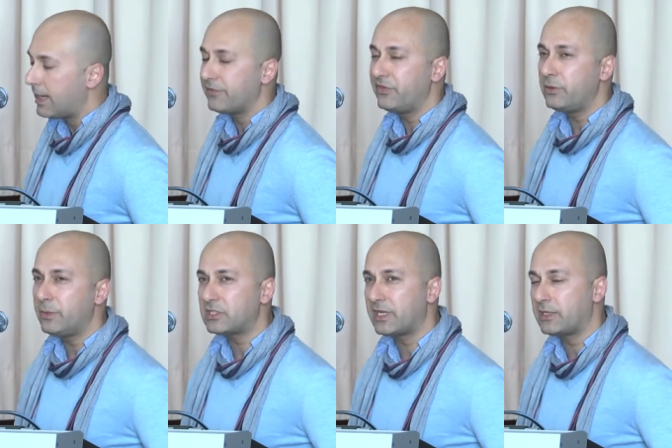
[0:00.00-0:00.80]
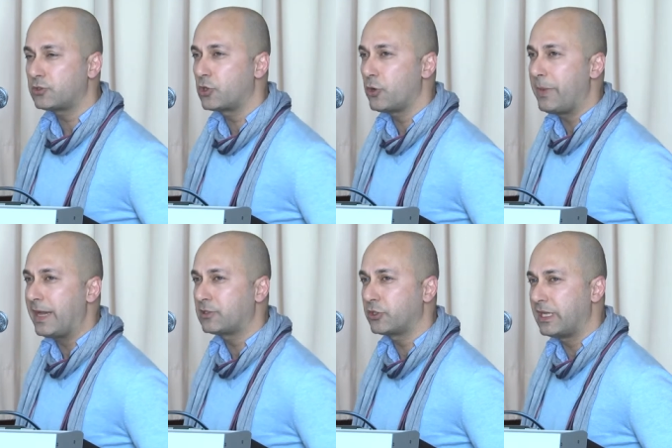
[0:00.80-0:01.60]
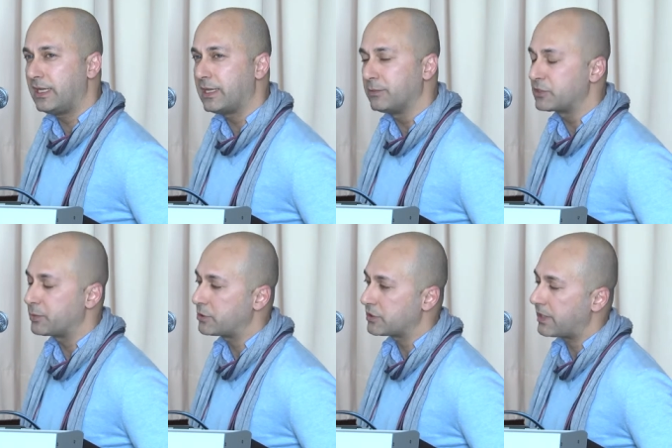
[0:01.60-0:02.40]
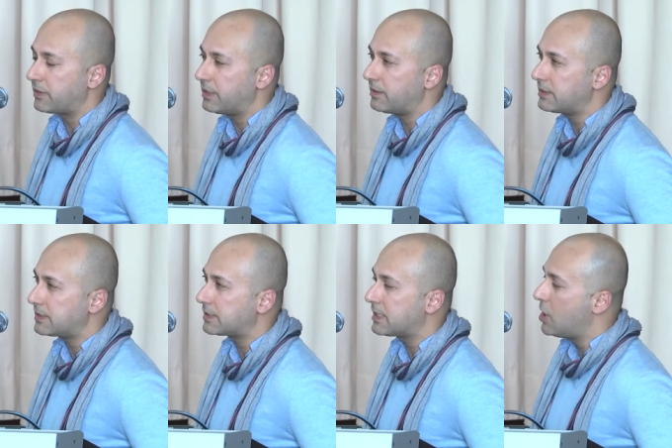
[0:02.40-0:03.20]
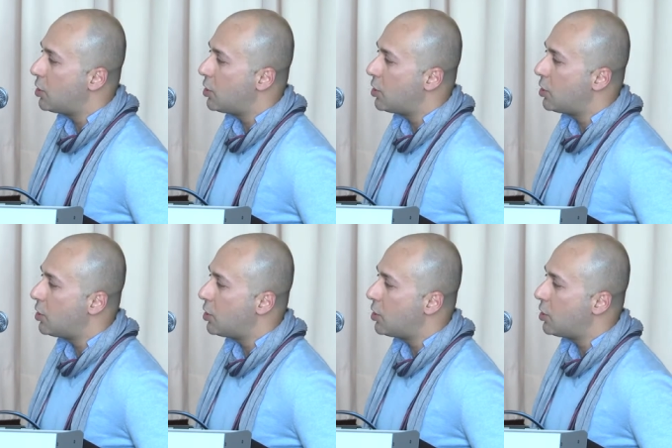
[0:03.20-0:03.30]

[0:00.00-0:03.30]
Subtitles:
I very much like to go back to Gilgamesh, because I think this is